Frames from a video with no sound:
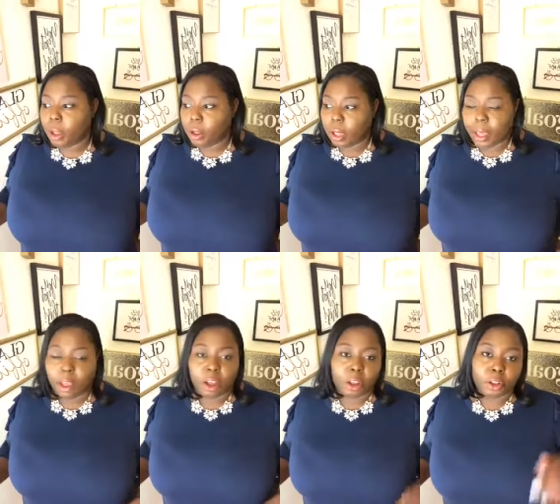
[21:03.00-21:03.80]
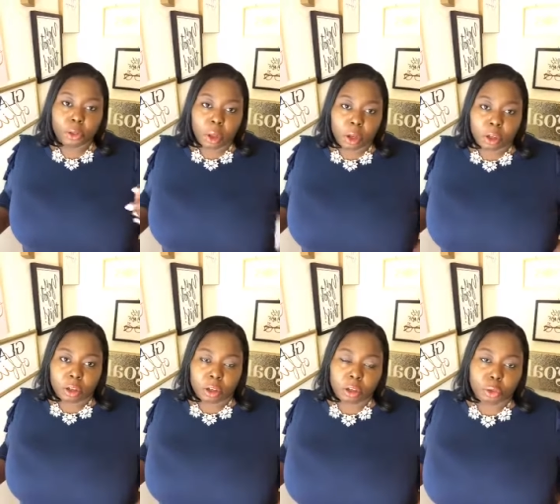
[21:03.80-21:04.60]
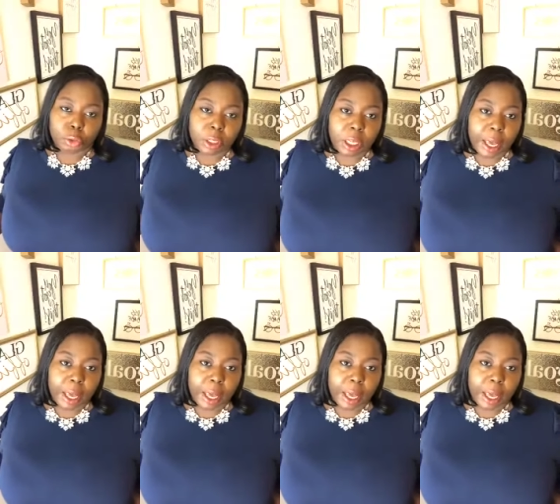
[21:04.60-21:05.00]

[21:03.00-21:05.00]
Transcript: like a, a three